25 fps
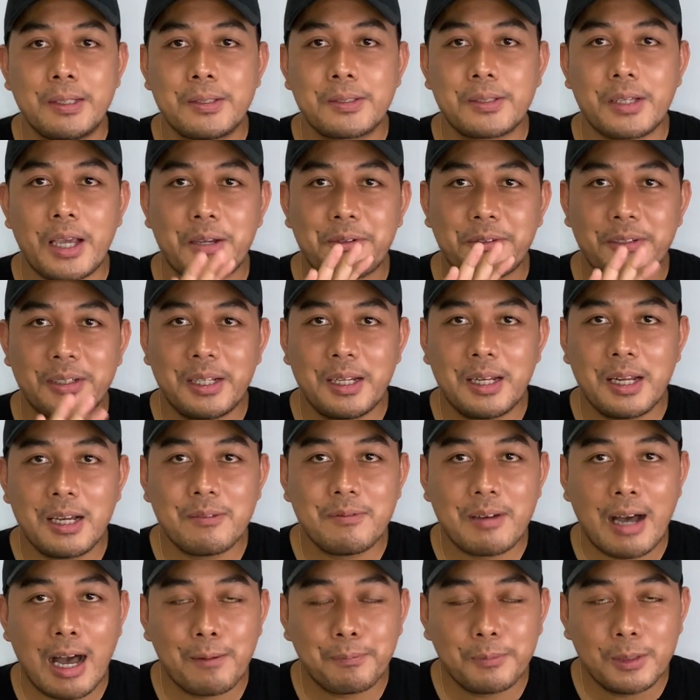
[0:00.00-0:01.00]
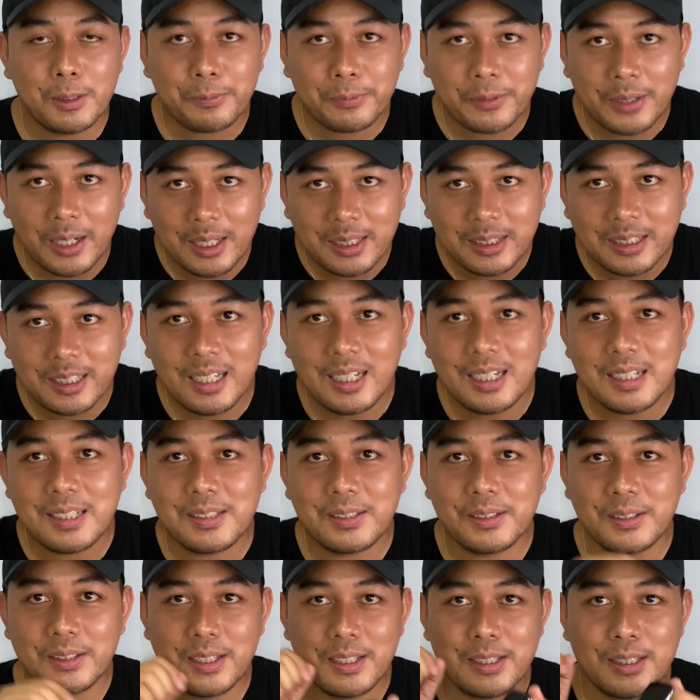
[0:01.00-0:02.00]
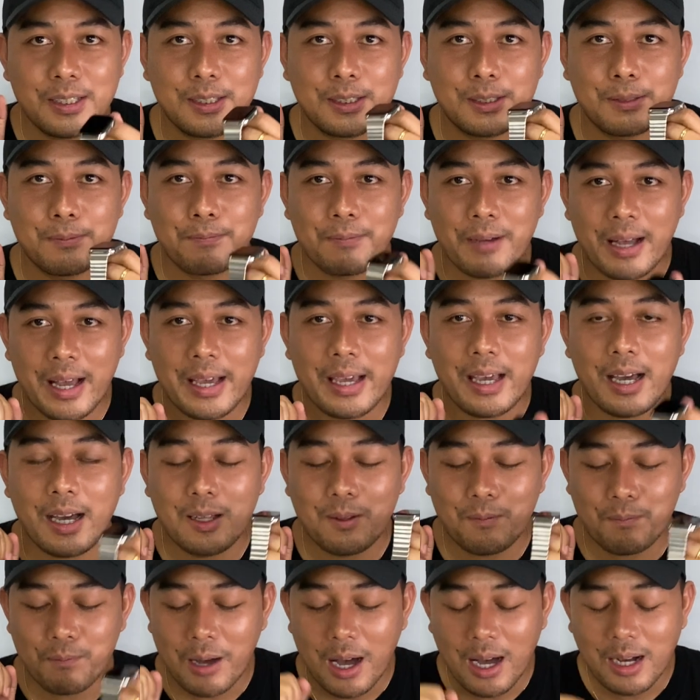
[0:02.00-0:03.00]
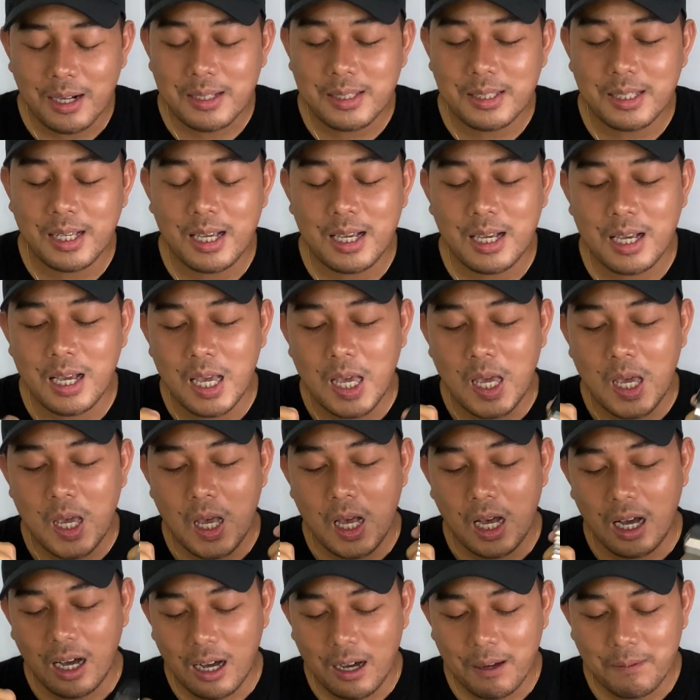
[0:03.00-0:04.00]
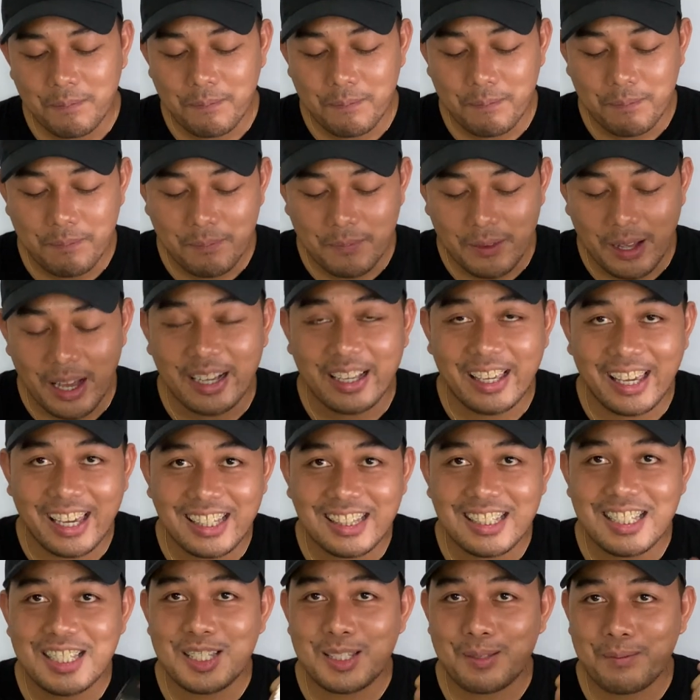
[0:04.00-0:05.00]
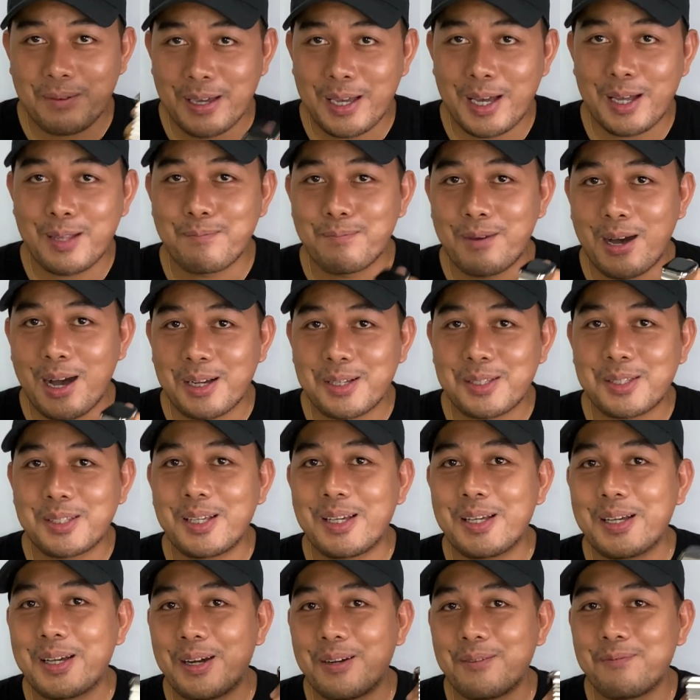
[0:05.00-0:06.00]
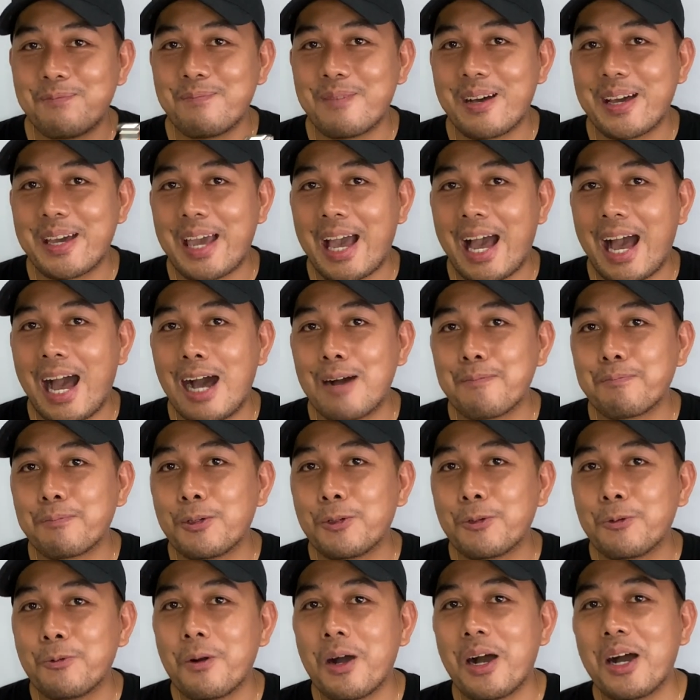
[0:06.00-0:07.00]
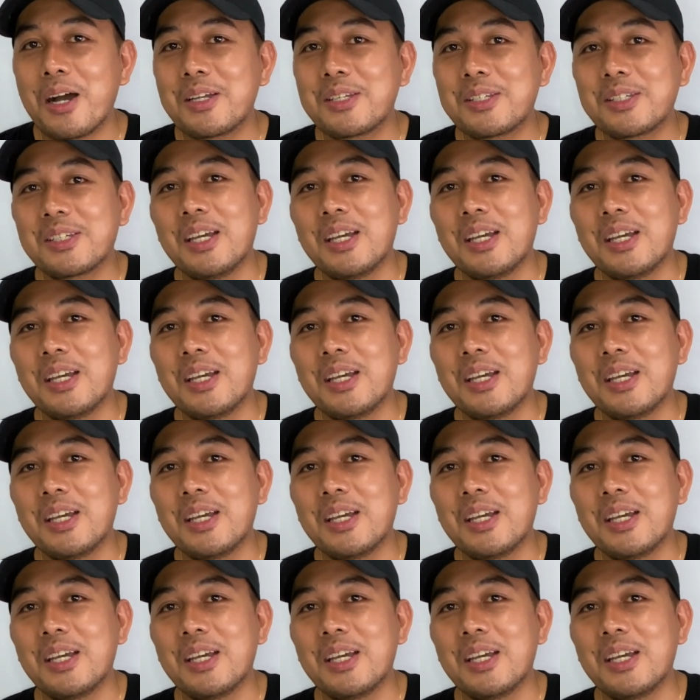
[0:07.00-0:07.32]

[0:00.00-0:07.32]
So I really love Apple products. So this is my unboxing of, again, this is my unboxing of my Apple Watch